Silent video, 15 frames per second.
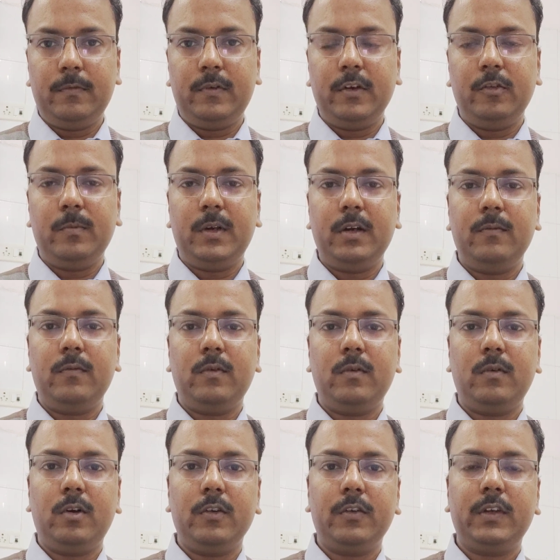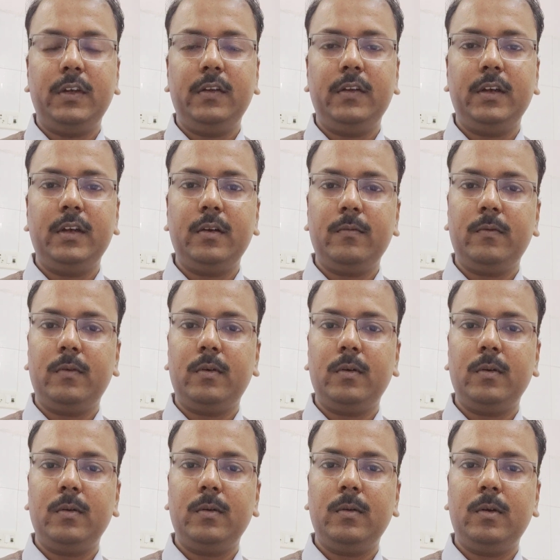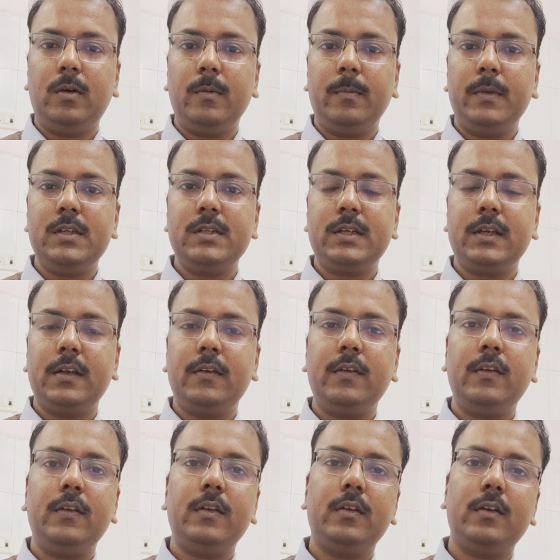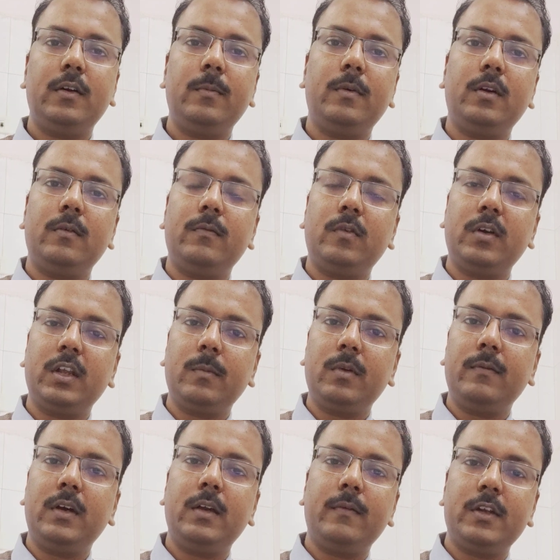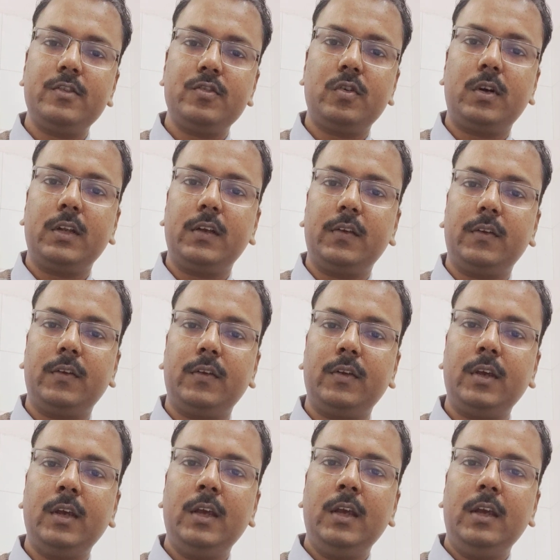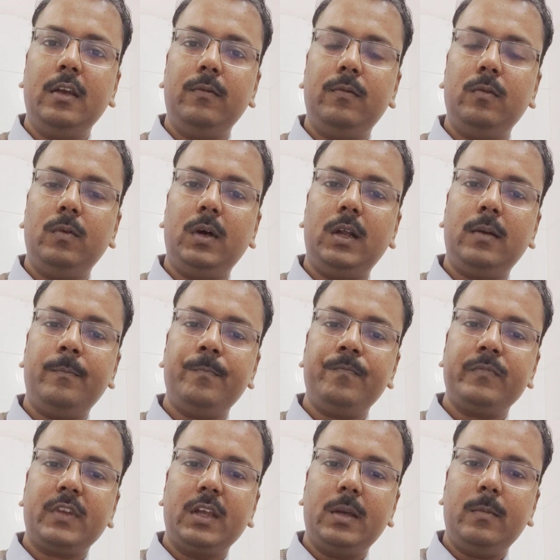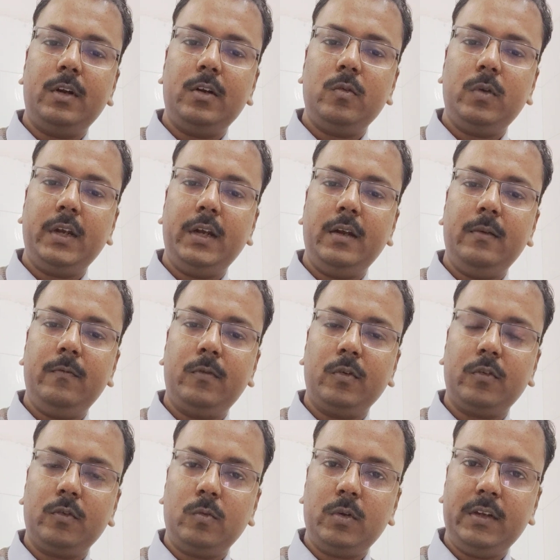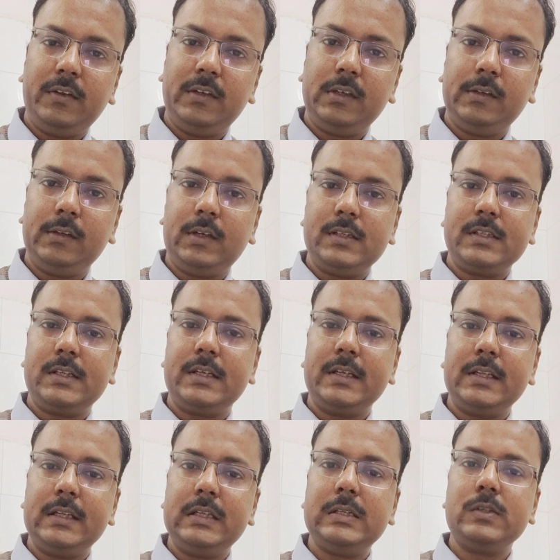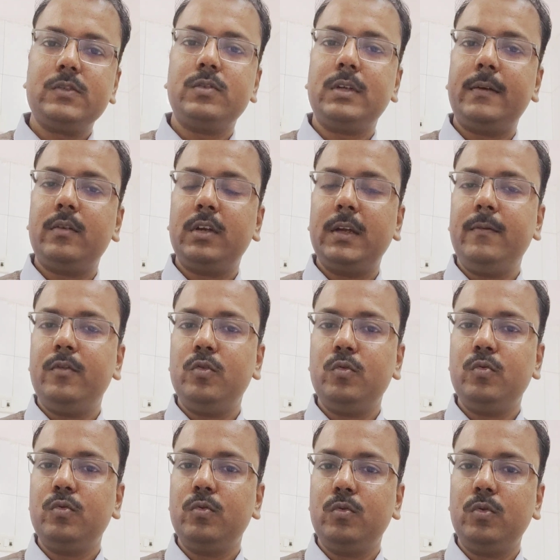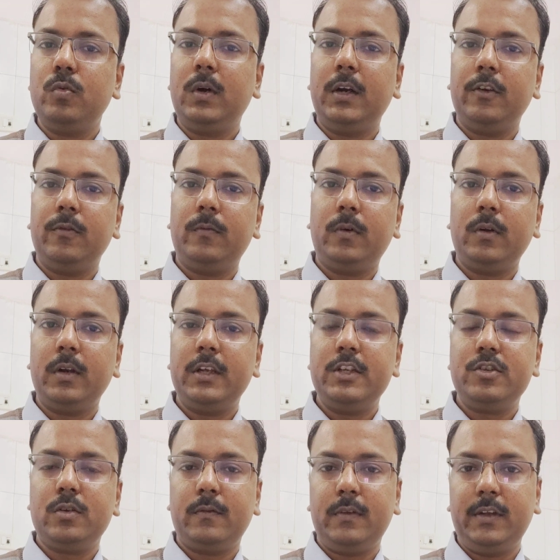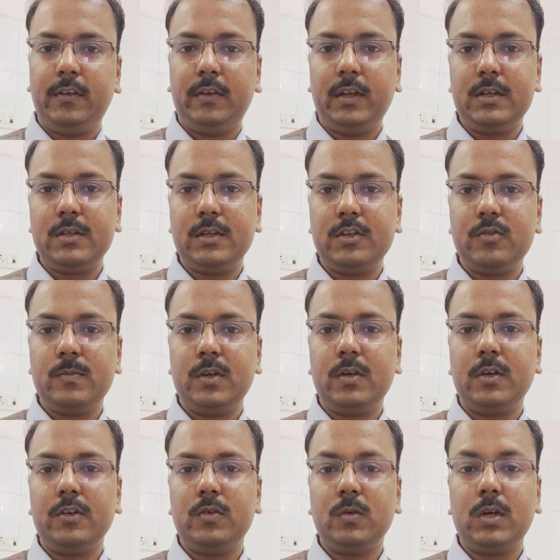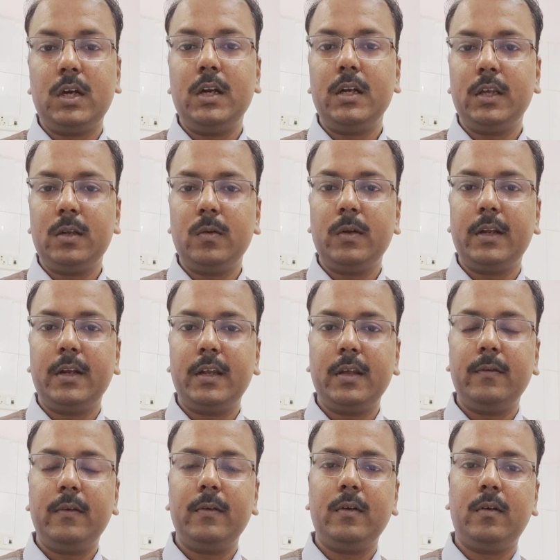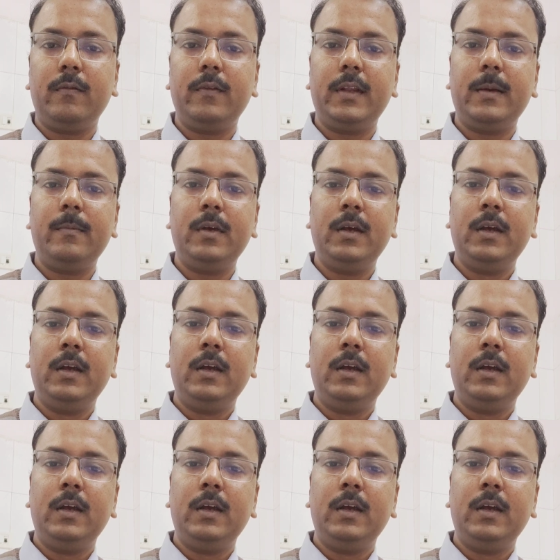First part for OSCE, second for long major cases, and third part for table viva and short cases. If you are able to read for only 6 hours a day, then also you have to give 2 hours for each of these sections, because you can't ignore any of them.